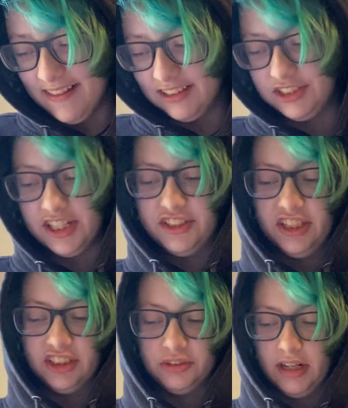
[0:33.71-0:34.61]
Shi
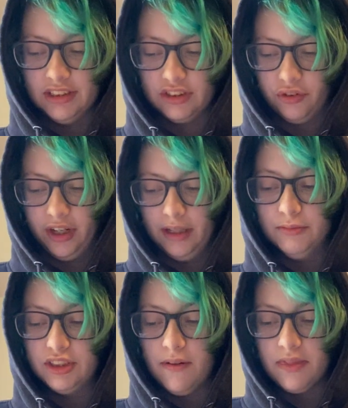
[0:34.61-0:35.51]
Qingxuan
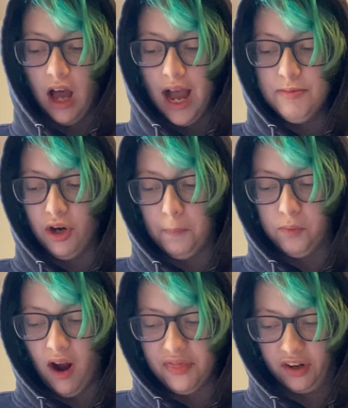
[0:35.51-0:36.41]
screamed. "I'm your
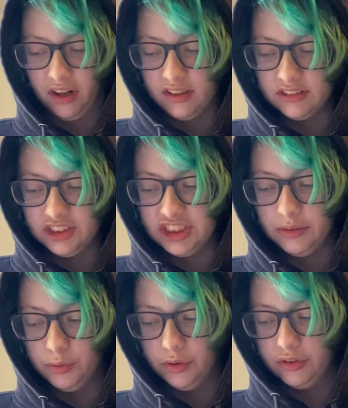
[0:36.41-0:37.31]
brother,"
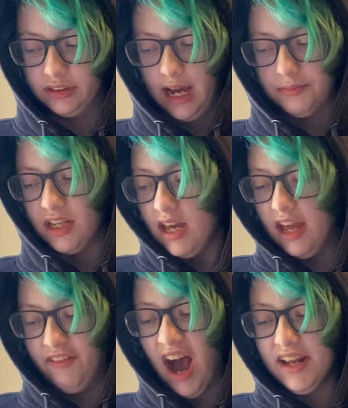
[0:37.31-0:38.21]
Shiwudu snapped.
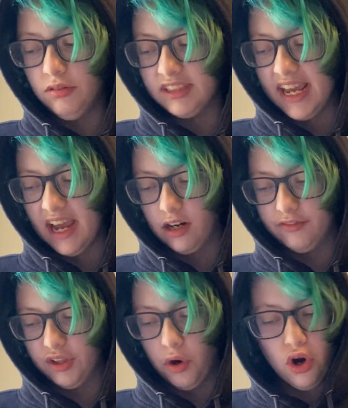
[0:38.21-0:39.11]
"If I don't take care of
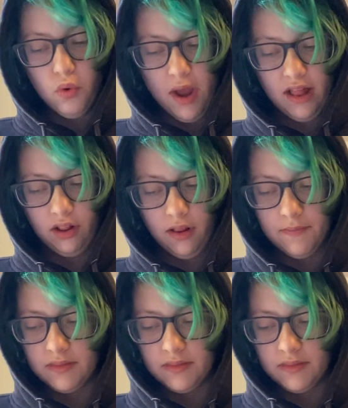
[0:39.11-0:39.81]
you, who will?"